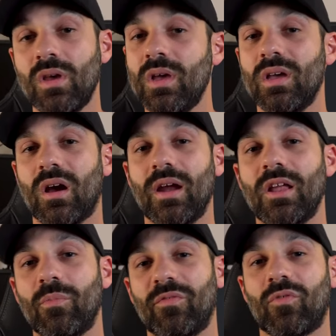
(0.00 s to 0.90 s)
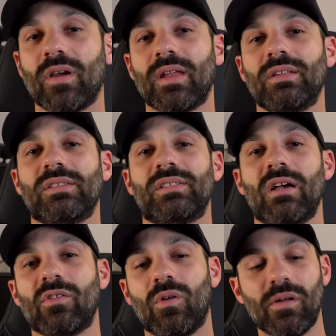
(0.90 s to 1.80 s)
All right, now before I get into
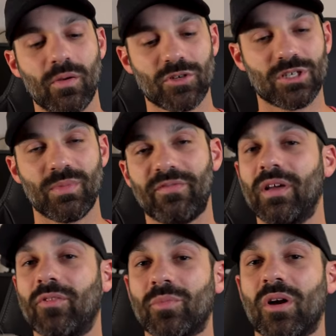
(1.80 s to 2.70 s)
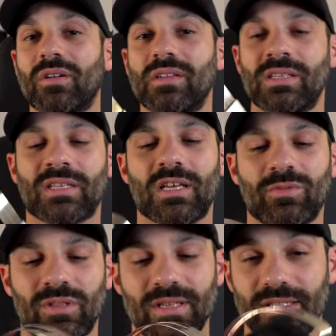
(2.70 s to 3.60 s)
sound quality, which is my favorite part to
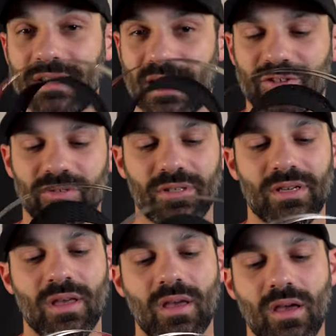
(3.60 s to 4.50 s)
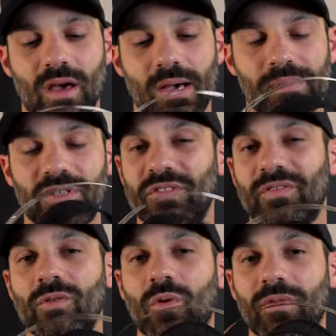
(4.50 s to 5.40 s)
discuss with these naturally, um, there's a
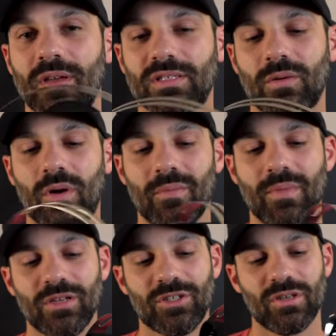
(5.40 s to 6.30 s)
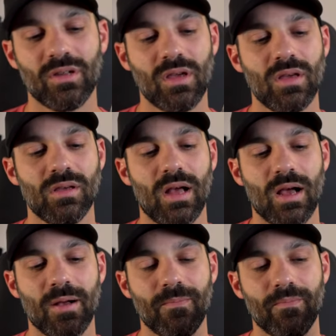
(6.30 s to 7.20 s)
few cool things I want to mention.
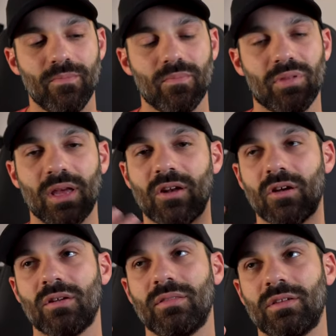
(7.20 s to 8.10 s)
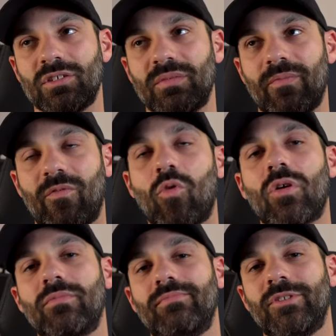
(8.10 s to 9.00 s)
Um, planar, there's
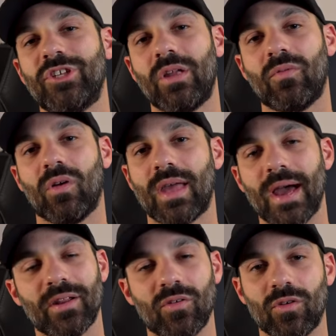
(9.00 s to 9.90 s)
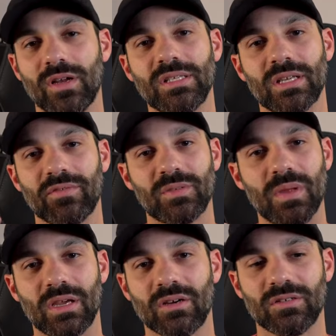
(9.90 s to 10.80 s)
four general categories of
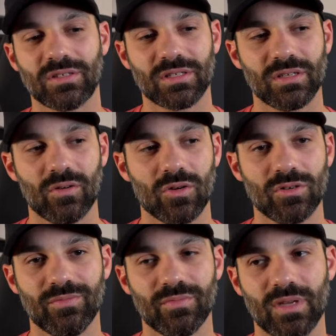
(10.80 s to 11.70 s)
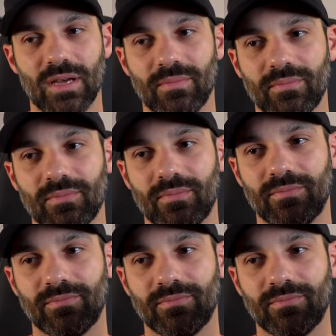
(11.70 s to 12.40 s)
speakers or um,